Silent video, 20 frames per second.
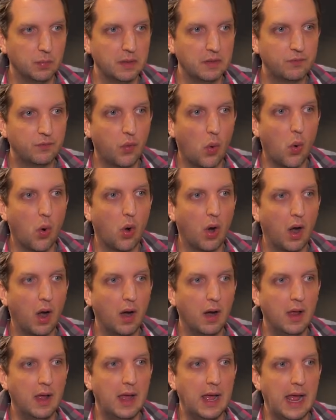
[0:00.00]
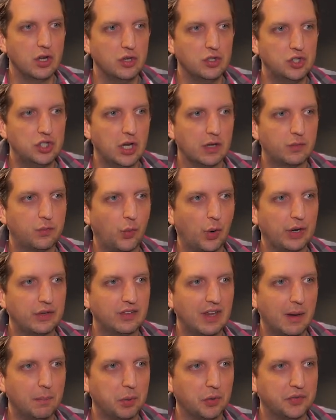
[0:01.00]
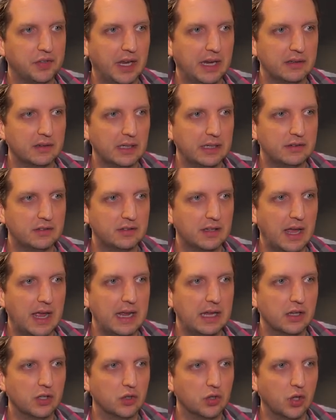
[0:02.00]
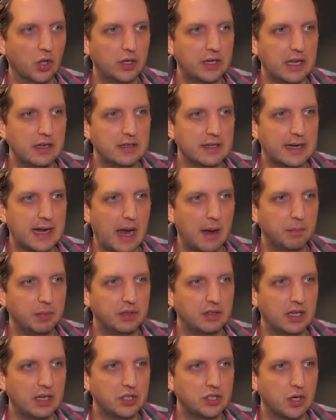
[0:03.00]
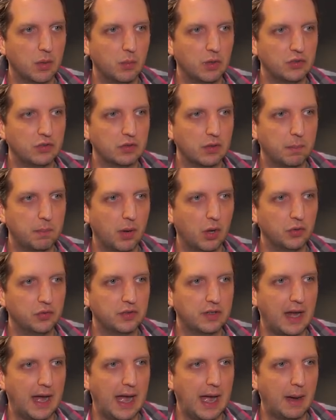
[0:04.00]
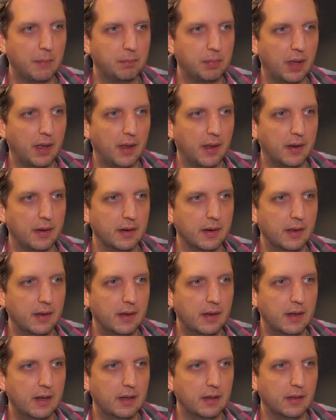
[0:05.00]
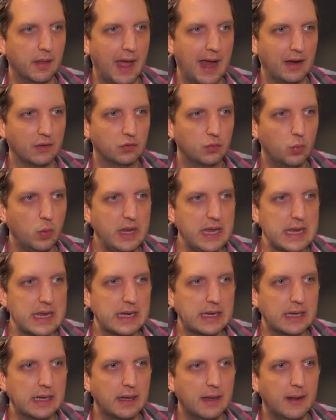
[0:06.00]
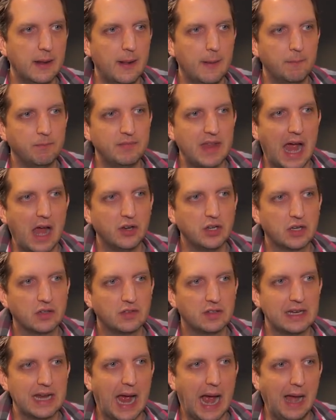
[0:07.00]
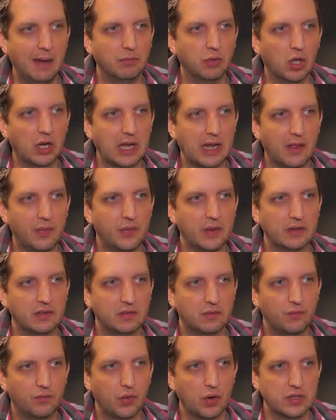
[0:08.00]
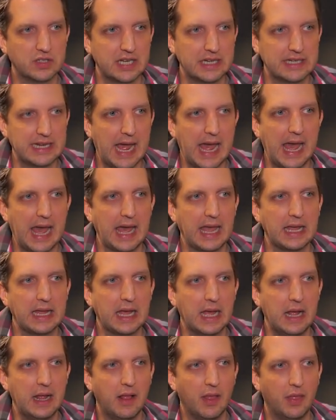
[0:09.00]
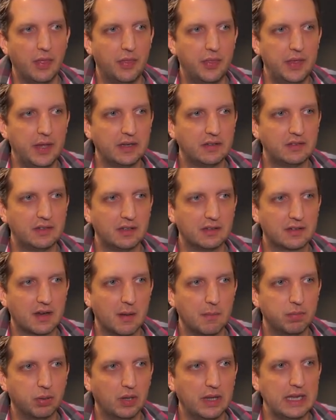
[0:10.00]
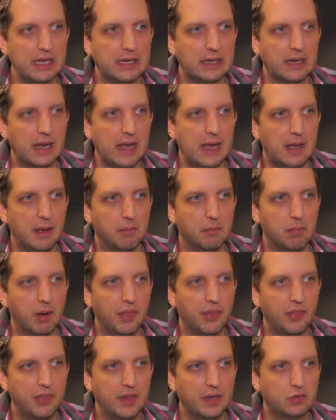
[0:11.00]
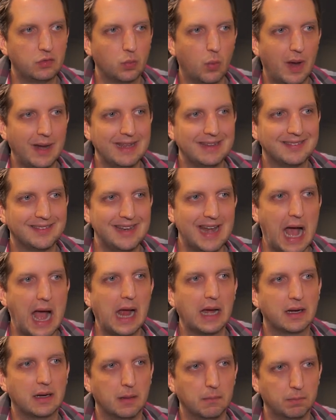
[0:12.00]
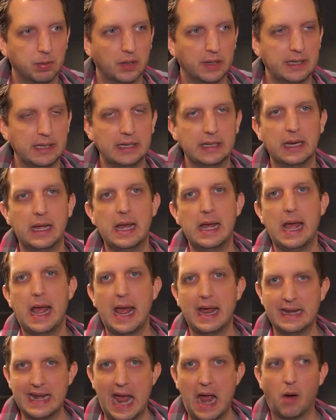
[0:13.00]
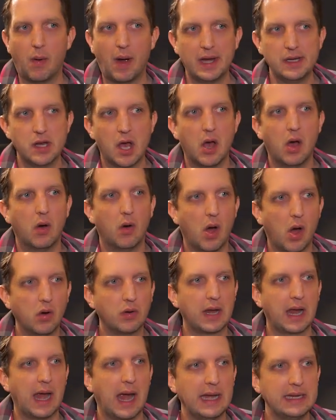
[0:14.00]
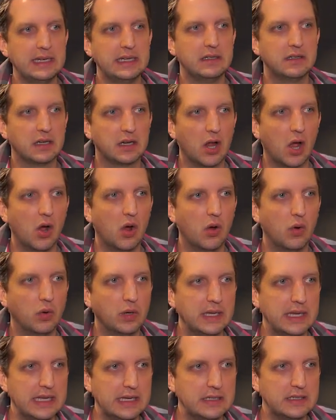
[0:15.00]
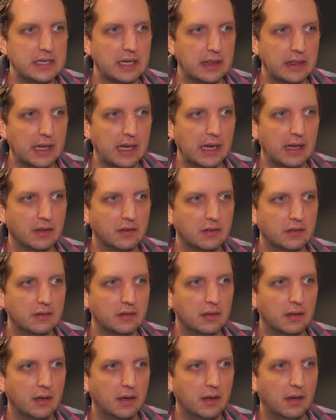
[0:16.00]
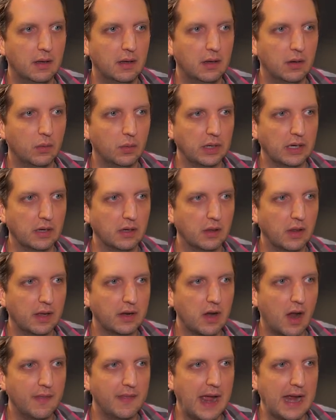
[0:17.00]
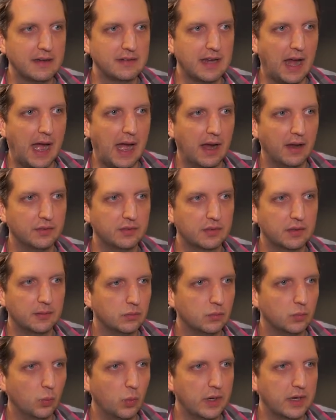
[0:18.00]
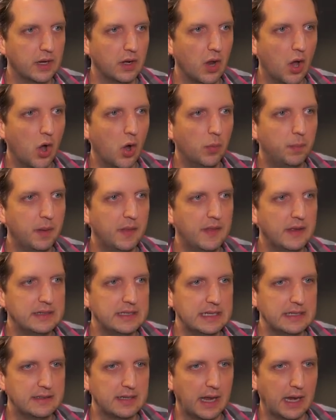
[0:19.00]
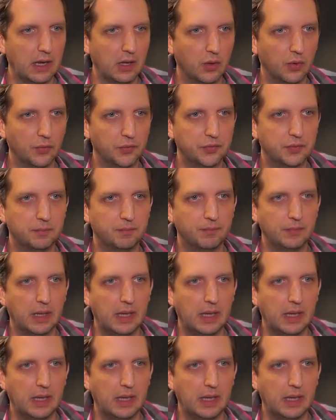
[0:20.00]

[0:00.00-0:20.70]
before, just for example's sake, let's say look into competition was supposed to happen last week. Now you can see I'm looking at this for today. This is complete, but this one is not complete. And now I know, okay, I need to go into this. We can click on that task. We can open the details,